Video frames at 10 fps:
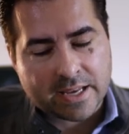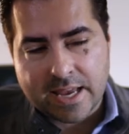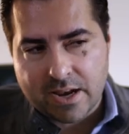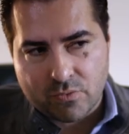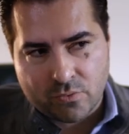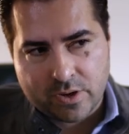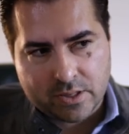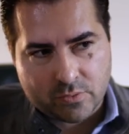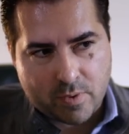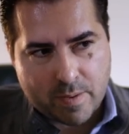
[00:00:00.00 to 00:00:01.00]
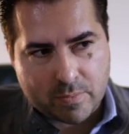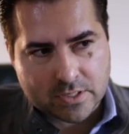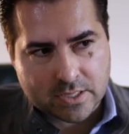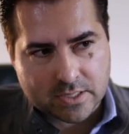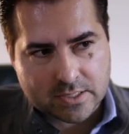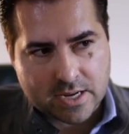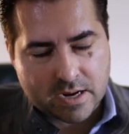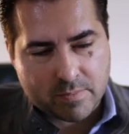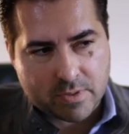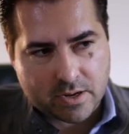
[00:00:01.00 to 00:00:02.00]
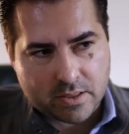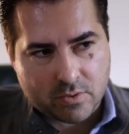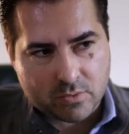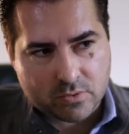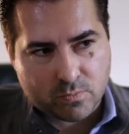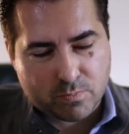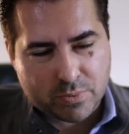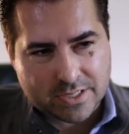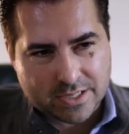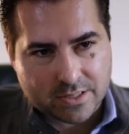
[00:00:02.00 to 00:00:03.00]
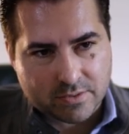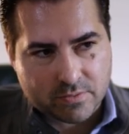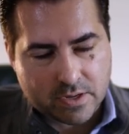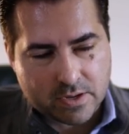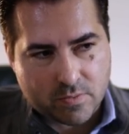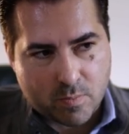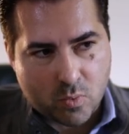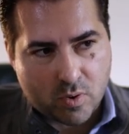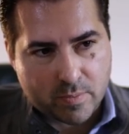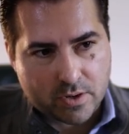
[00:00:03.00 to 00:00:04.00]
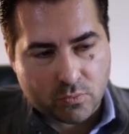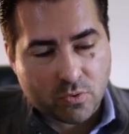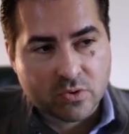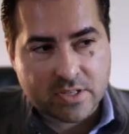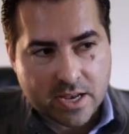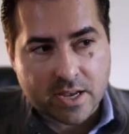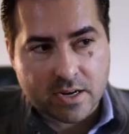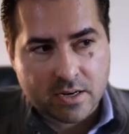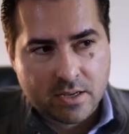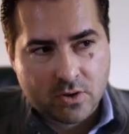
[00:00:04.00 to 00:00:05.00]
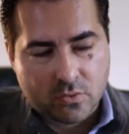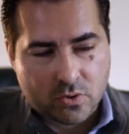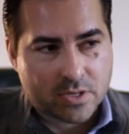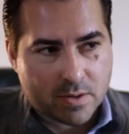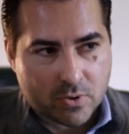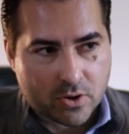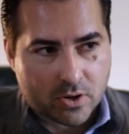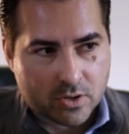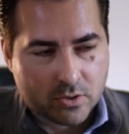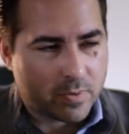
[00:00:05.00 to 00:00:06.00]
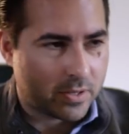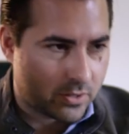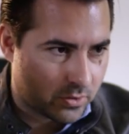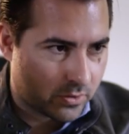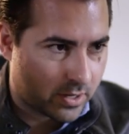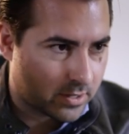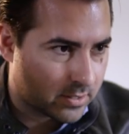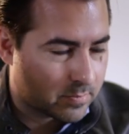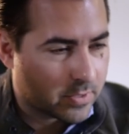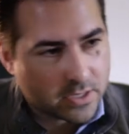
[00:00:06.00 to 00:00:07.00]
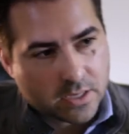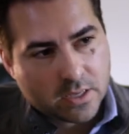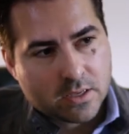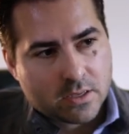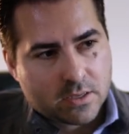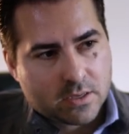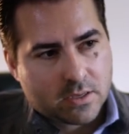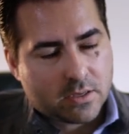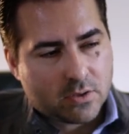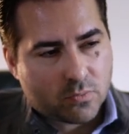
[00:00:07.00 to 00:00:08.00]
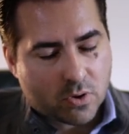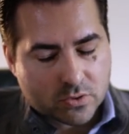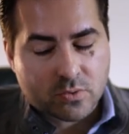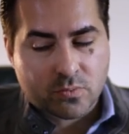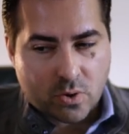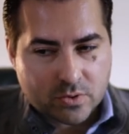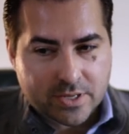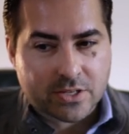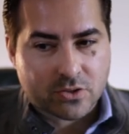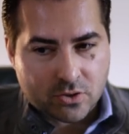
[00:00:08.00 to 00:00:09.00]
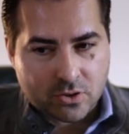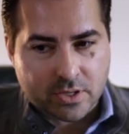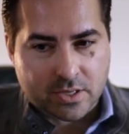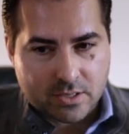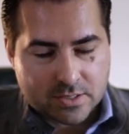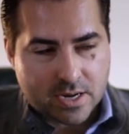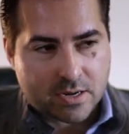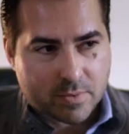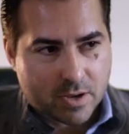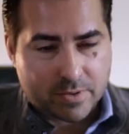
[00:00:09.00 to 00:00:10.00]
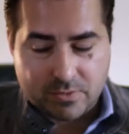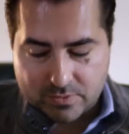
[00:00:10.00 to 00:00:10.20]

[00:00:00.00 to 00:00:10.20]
can't really remember seeing stand-up that I thought was particularly funny from a woman. Roseanne Barr. You probably don't know who that is, but Roseanne's early stand-up comedy